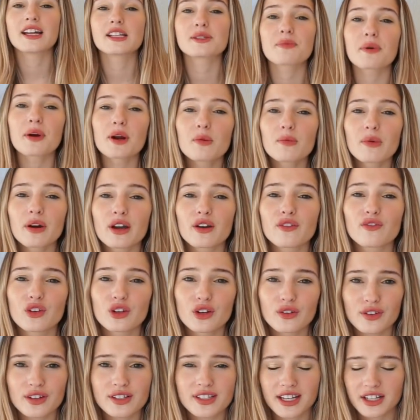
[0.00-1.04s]
Inspired by a
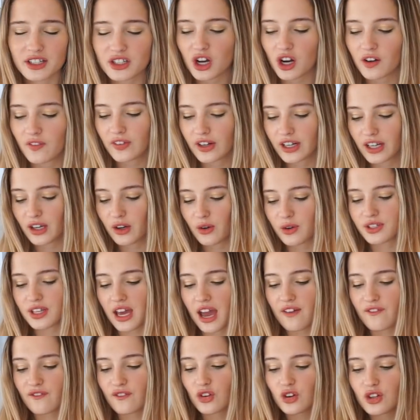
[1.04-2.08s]
few different TikTok videos,
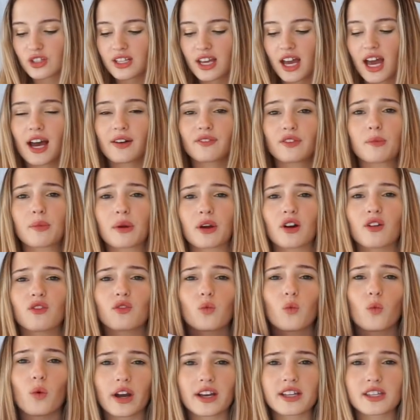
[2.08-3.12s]
I first have a pair
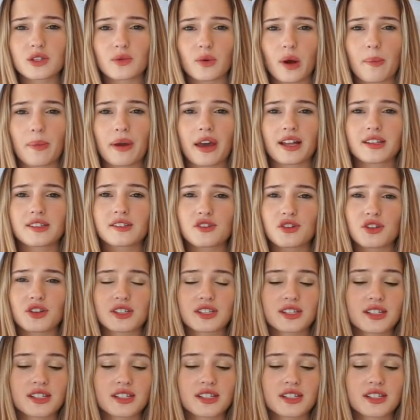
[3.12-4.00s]
of white sweatpants to just